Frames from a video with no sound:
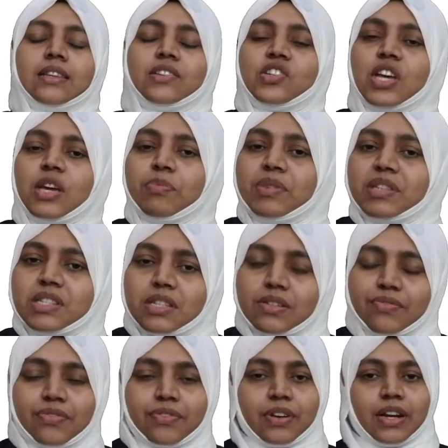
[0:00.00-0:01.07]
the shape is
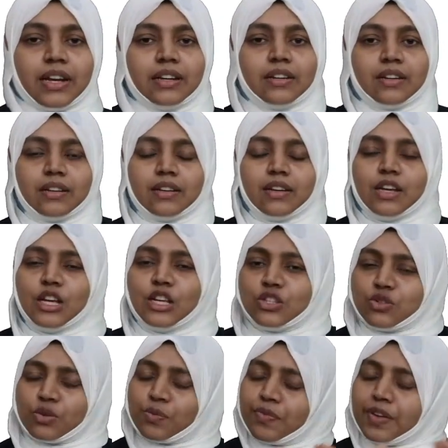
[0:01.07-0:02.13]
different.
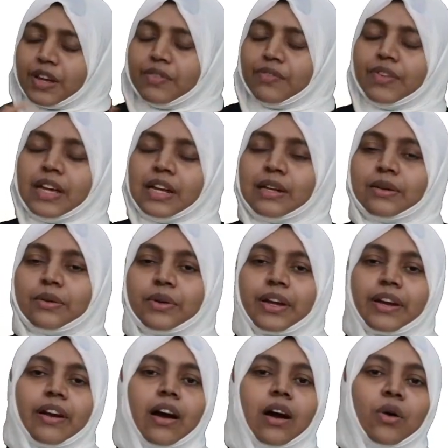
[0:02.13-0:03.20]
So when we look
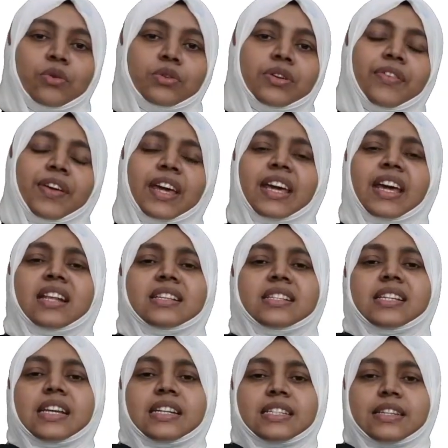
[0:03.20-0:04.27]
around, we can
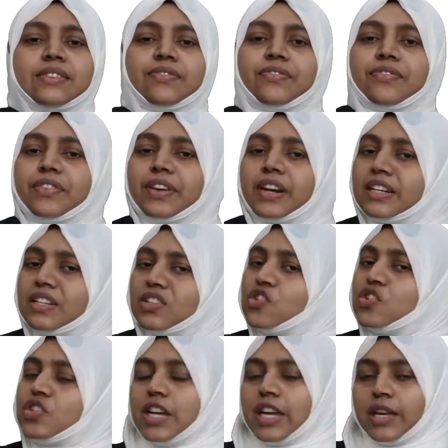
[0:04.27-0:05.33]
see different
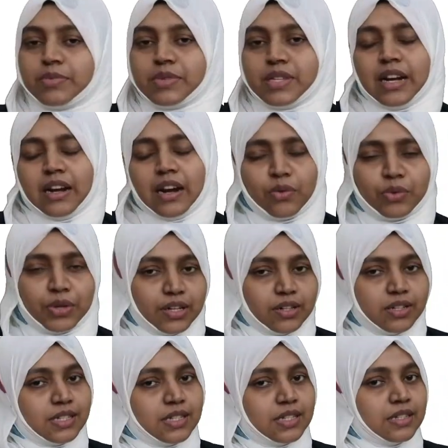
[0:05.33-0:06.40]
shapes around
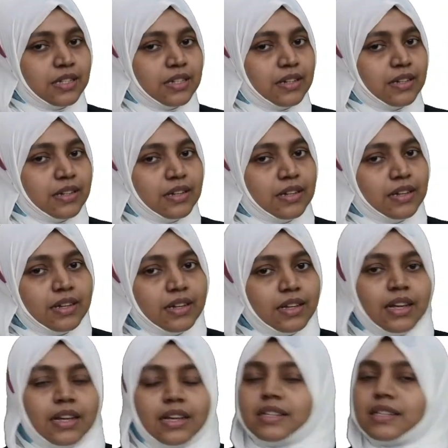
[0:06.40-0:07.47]
us.
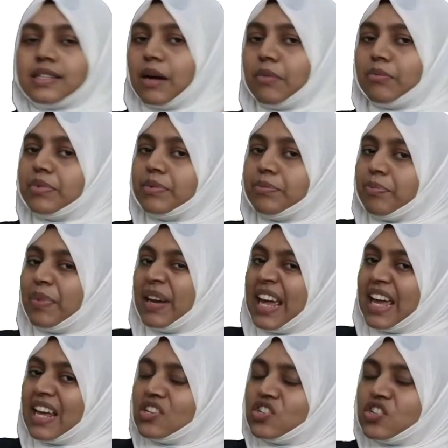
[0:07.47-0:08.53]
Some
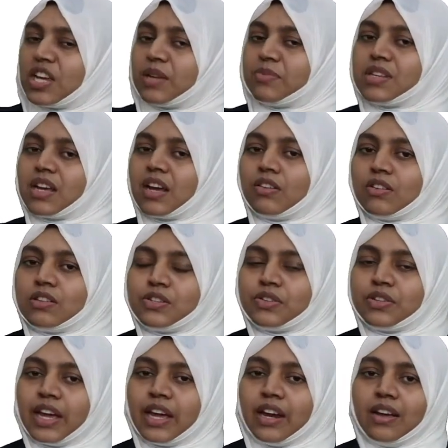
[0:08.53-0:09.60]
plane shapes are
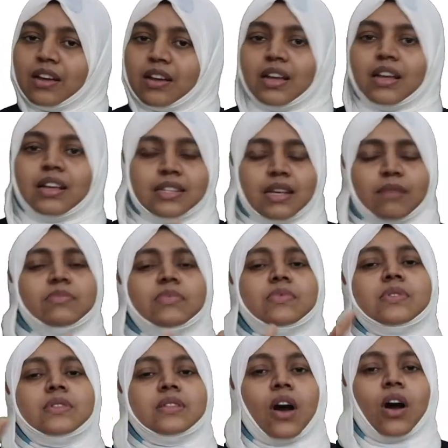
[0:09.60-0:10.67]
also there, some
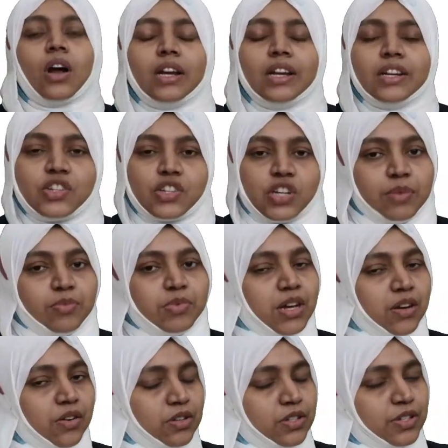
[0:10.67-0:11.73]
solid shapes
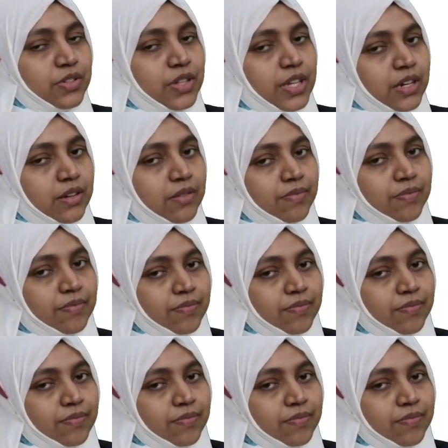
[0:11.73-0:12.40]
are also there.